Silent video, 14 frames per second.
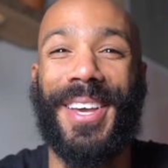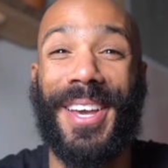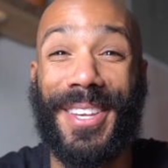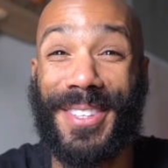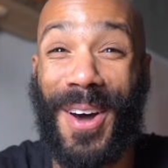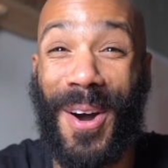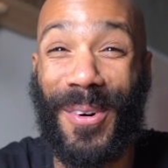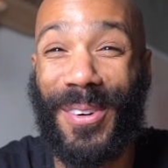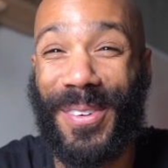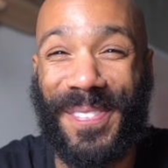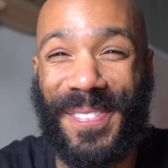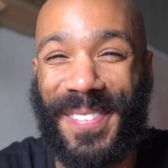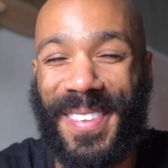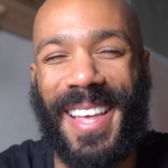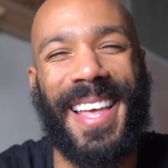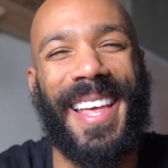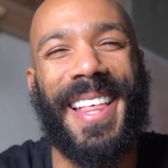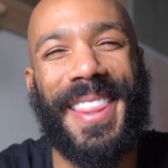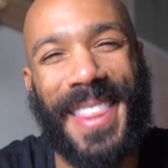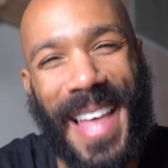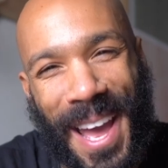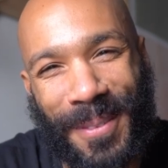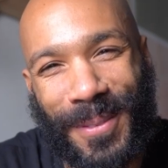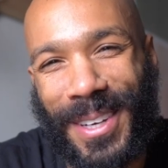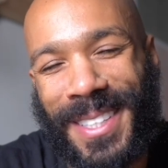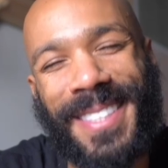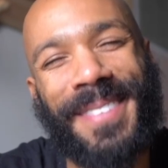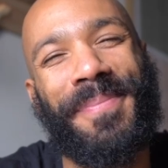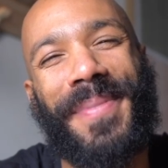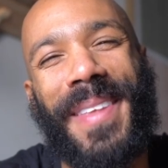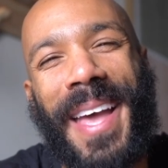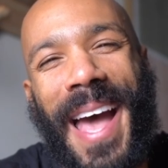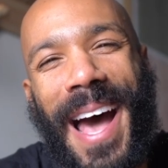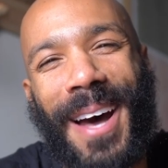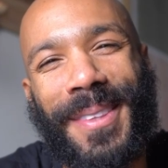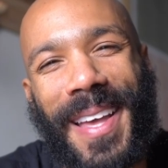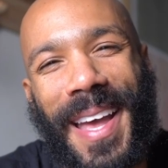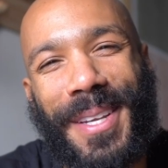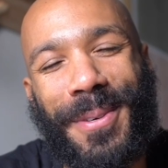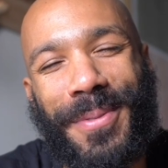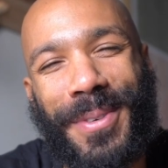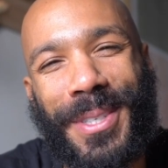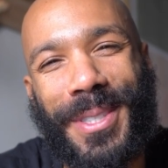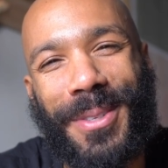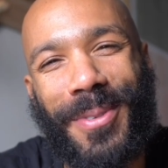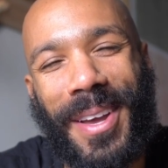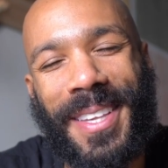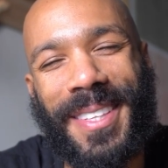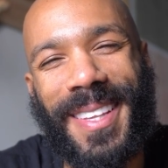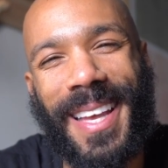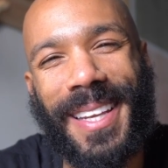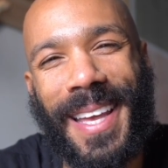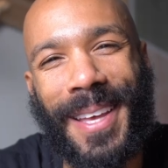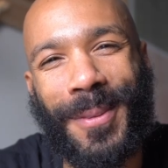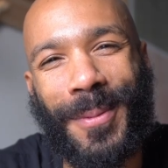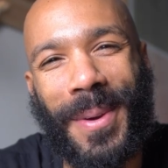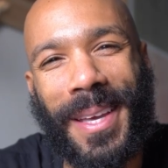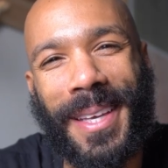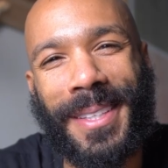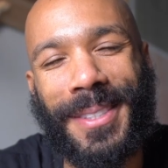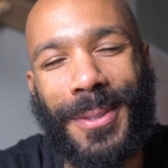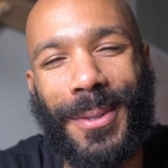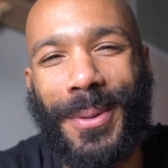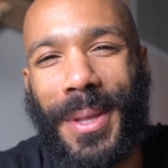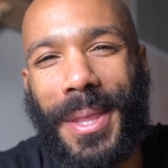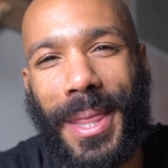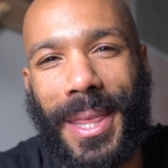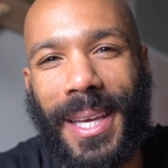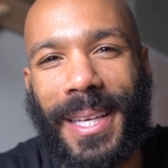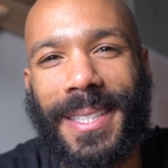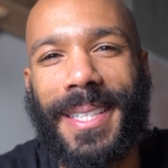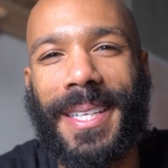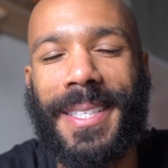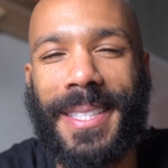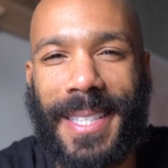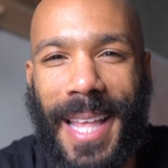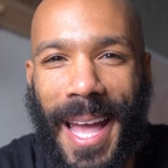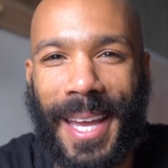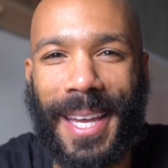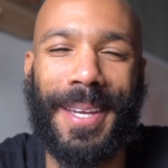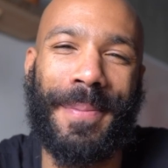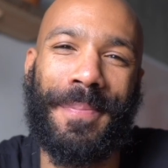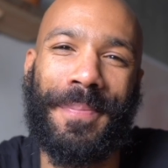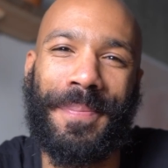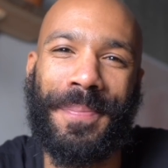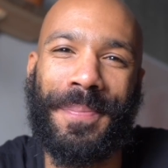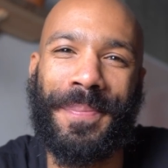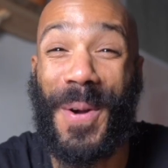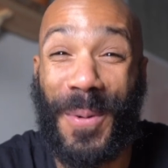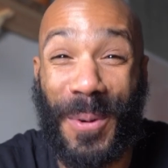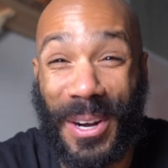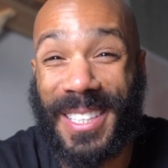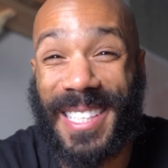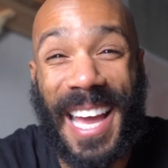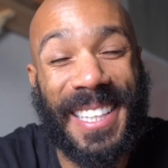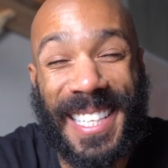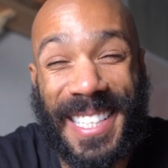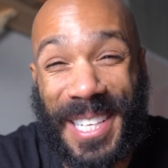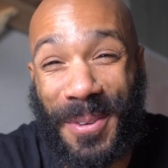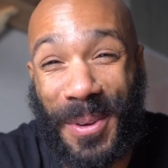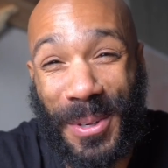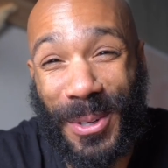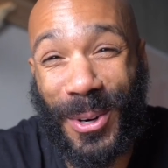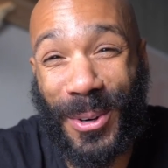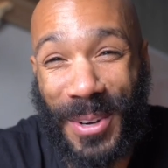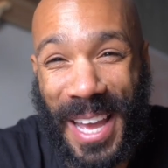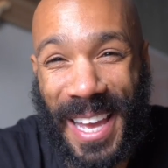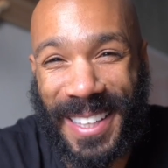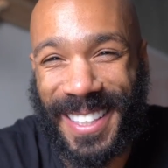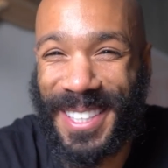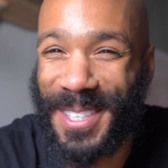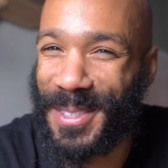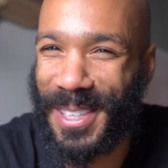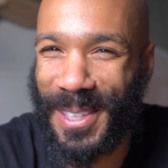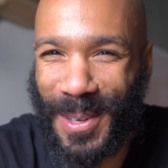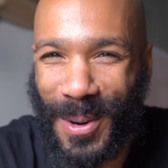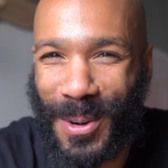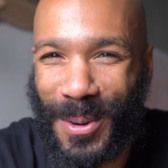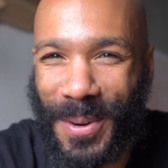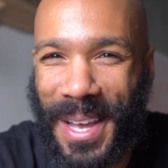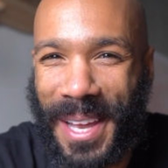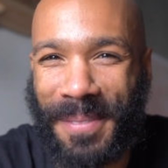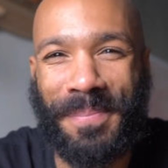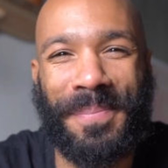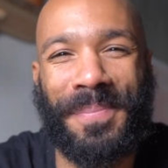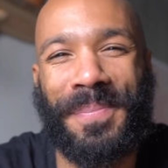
So that was how to add your first device and gateway to the Things Stack. We're excited to see what you create using LoRaWAN.